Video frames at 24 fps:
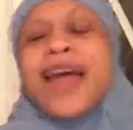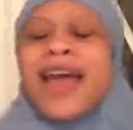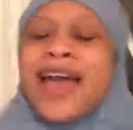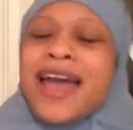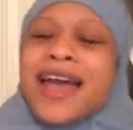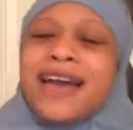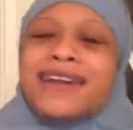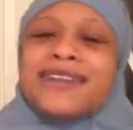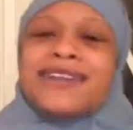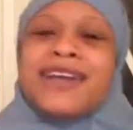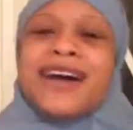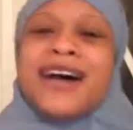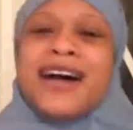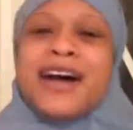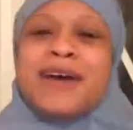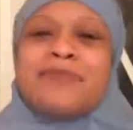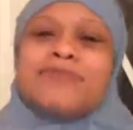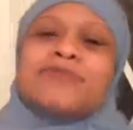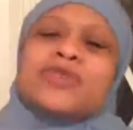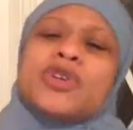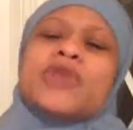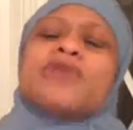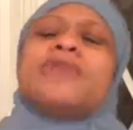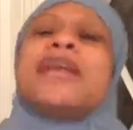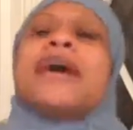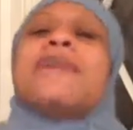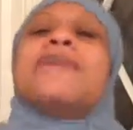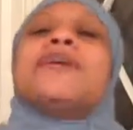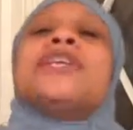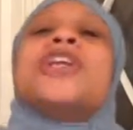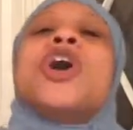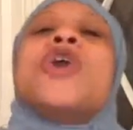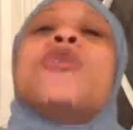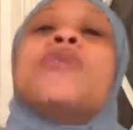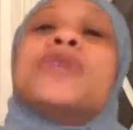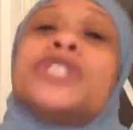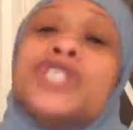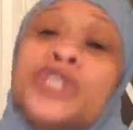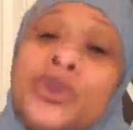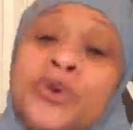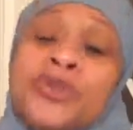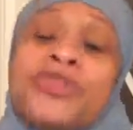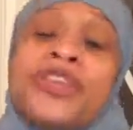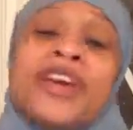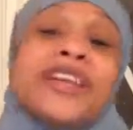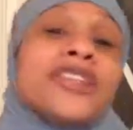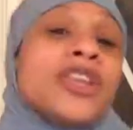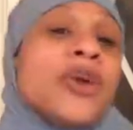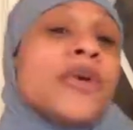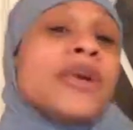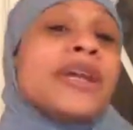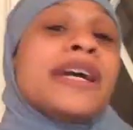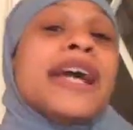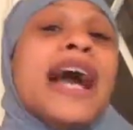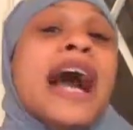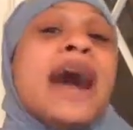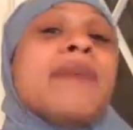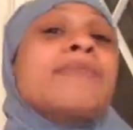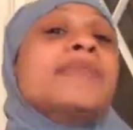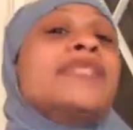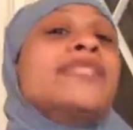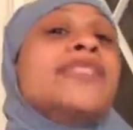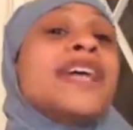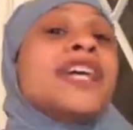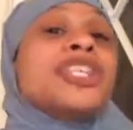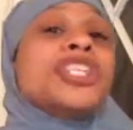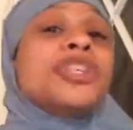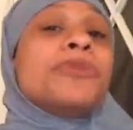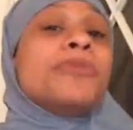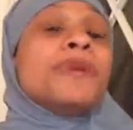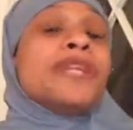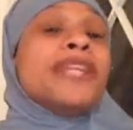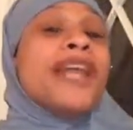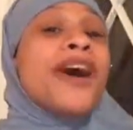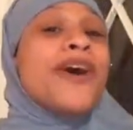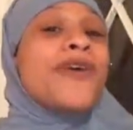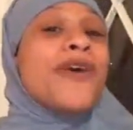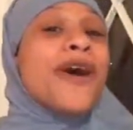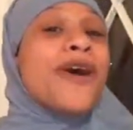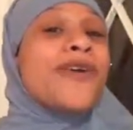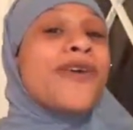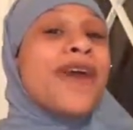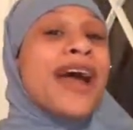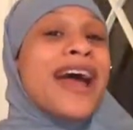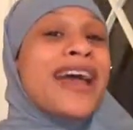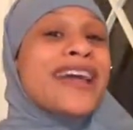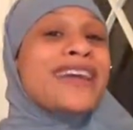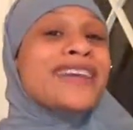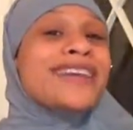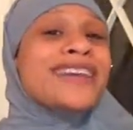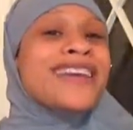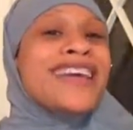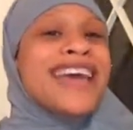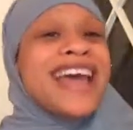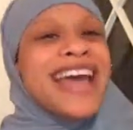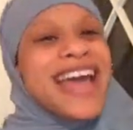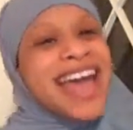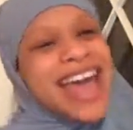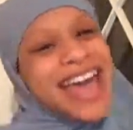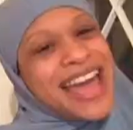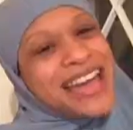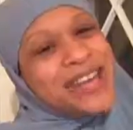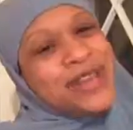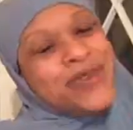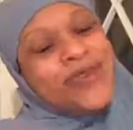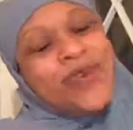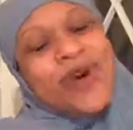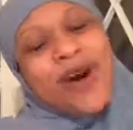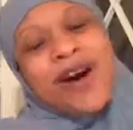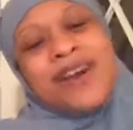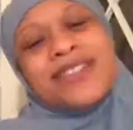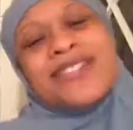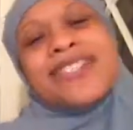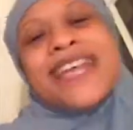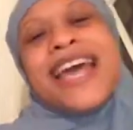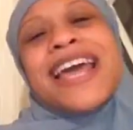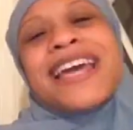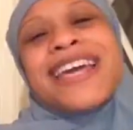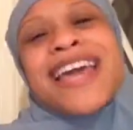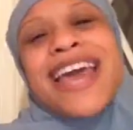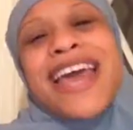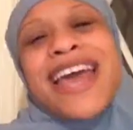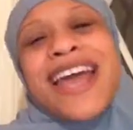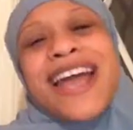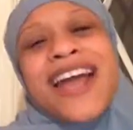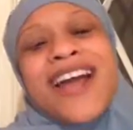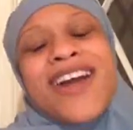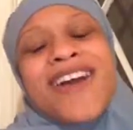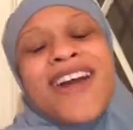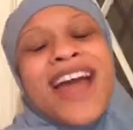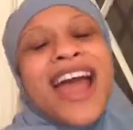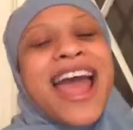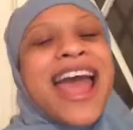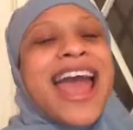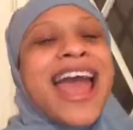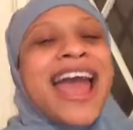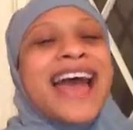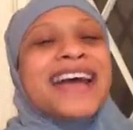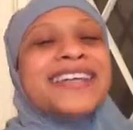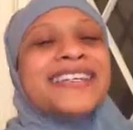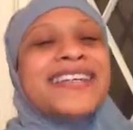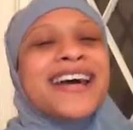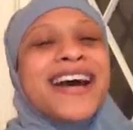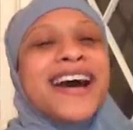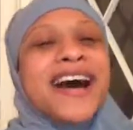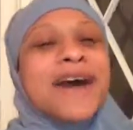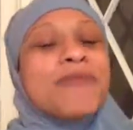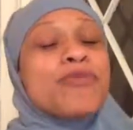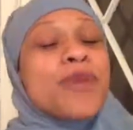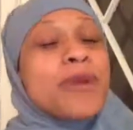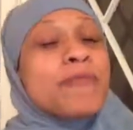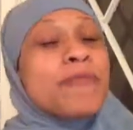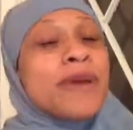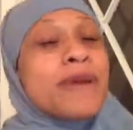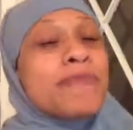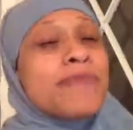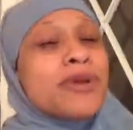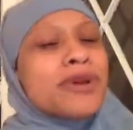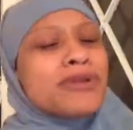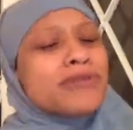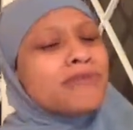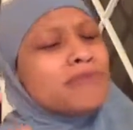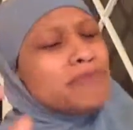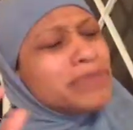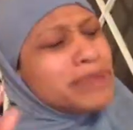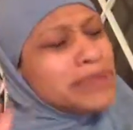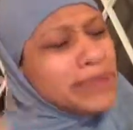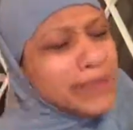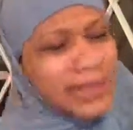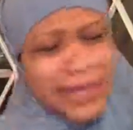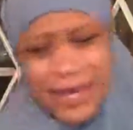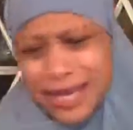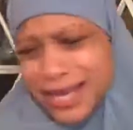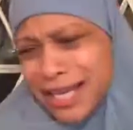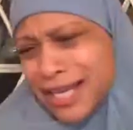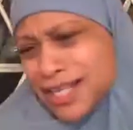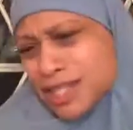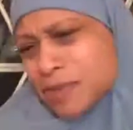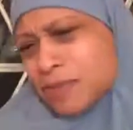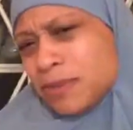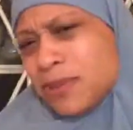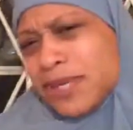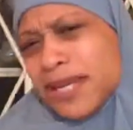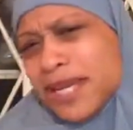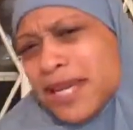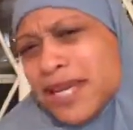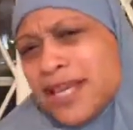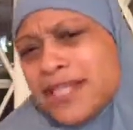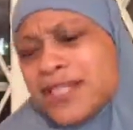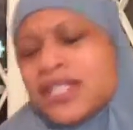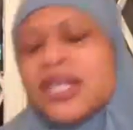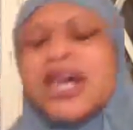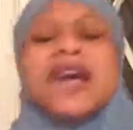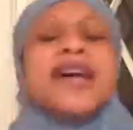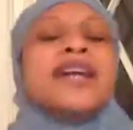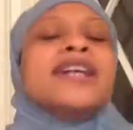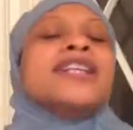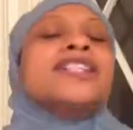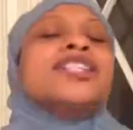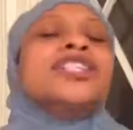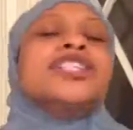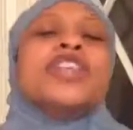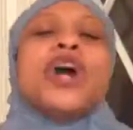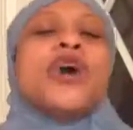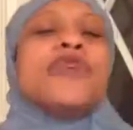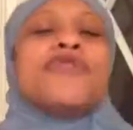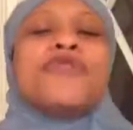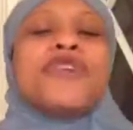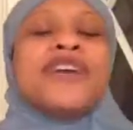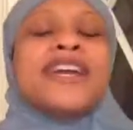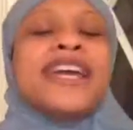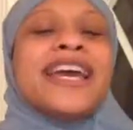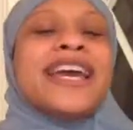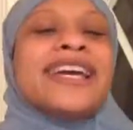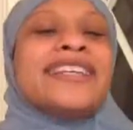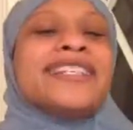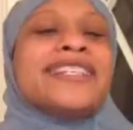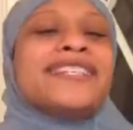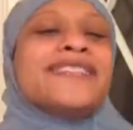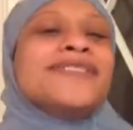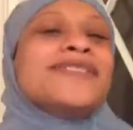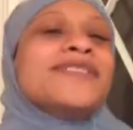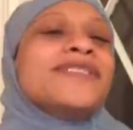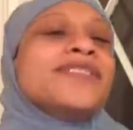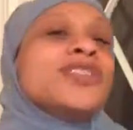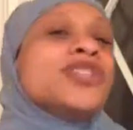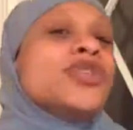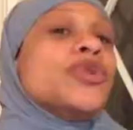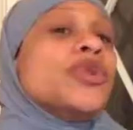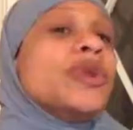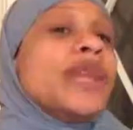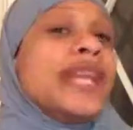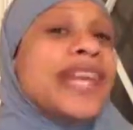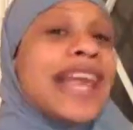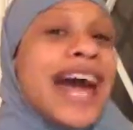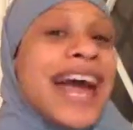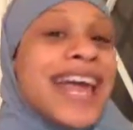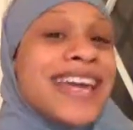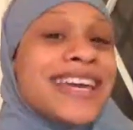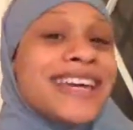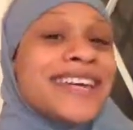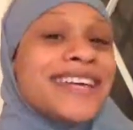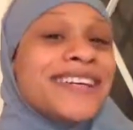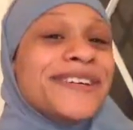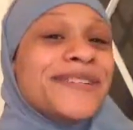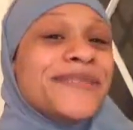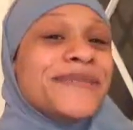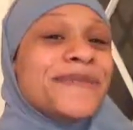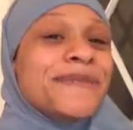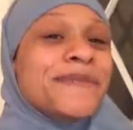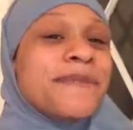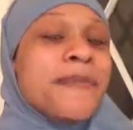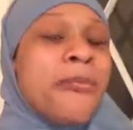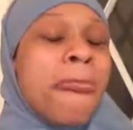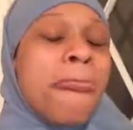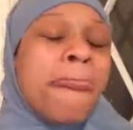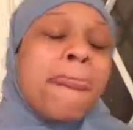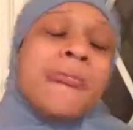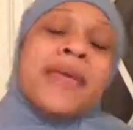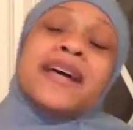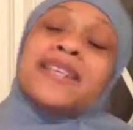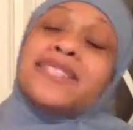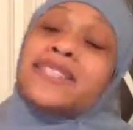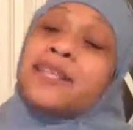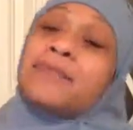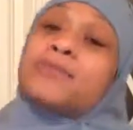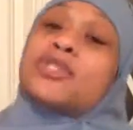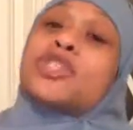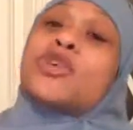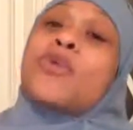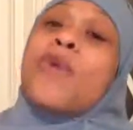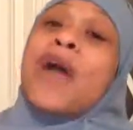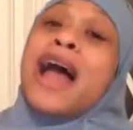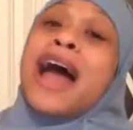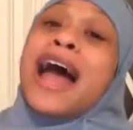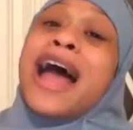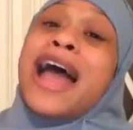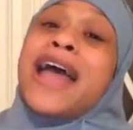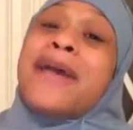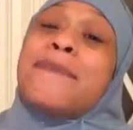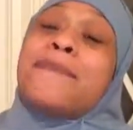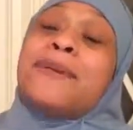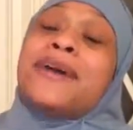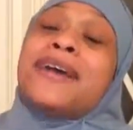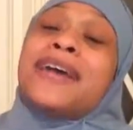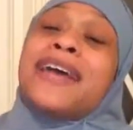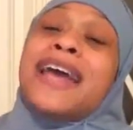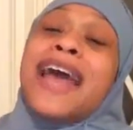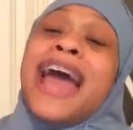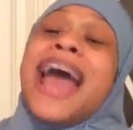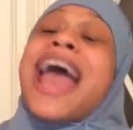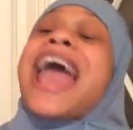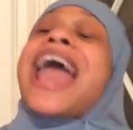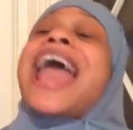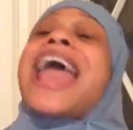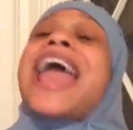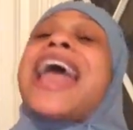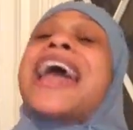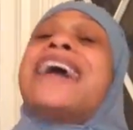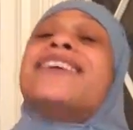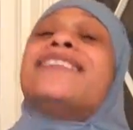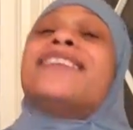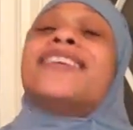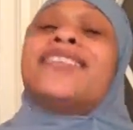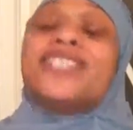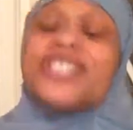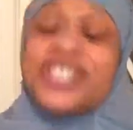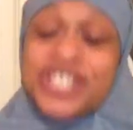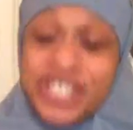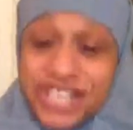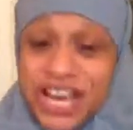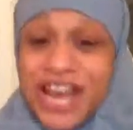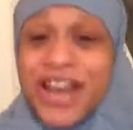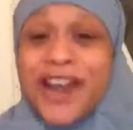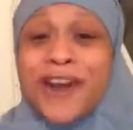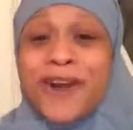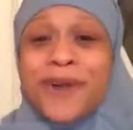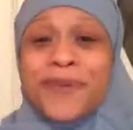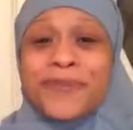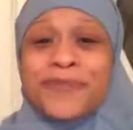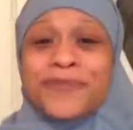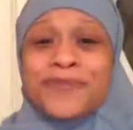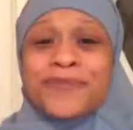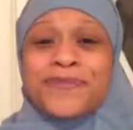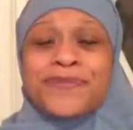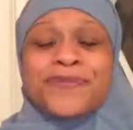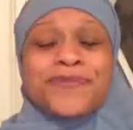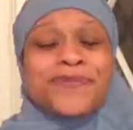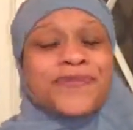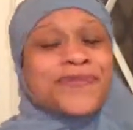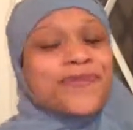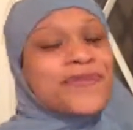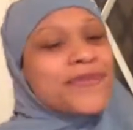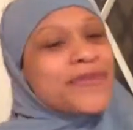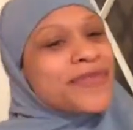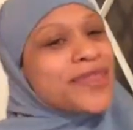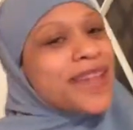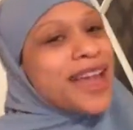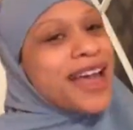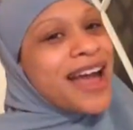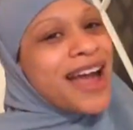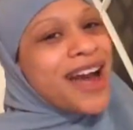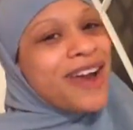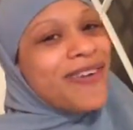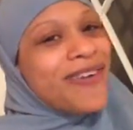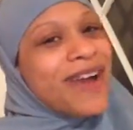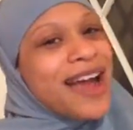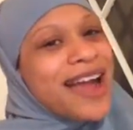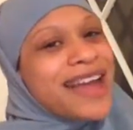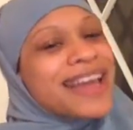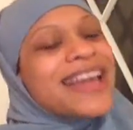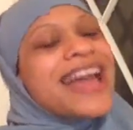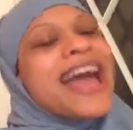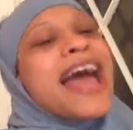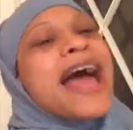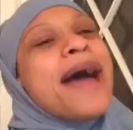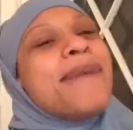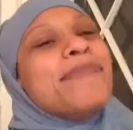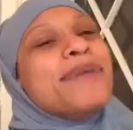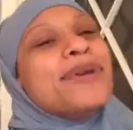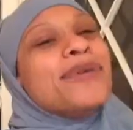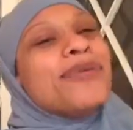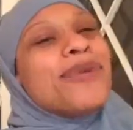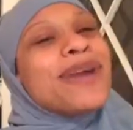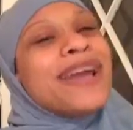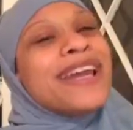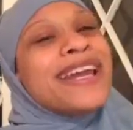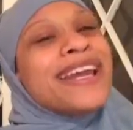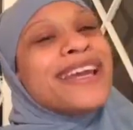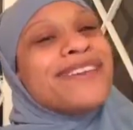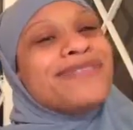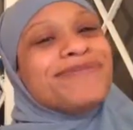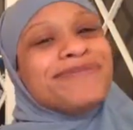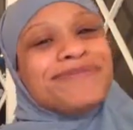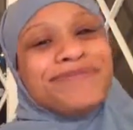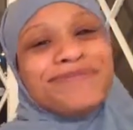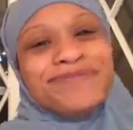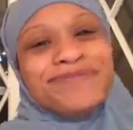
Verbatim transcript: And um, you let me know what you think, though, in the comment section below, all right? And you all take care. And um, remember, please, please don't forget to like, subscribe, and share. All right, happy reading.